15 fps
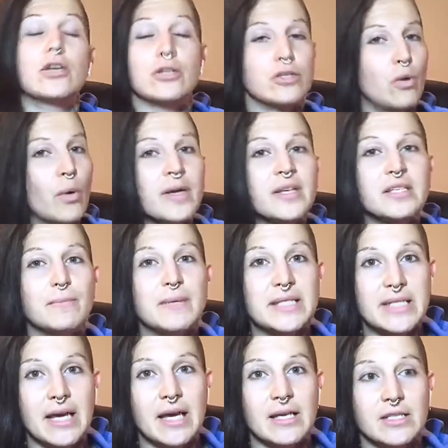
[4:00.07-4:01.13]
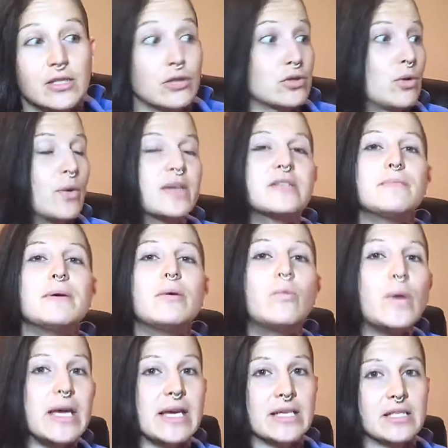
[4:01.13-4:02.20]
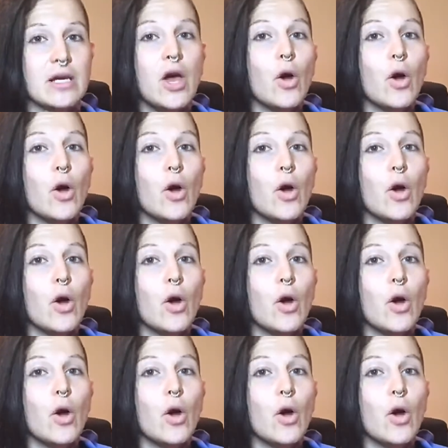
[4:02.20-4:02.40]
going to be days, there's going to be weeks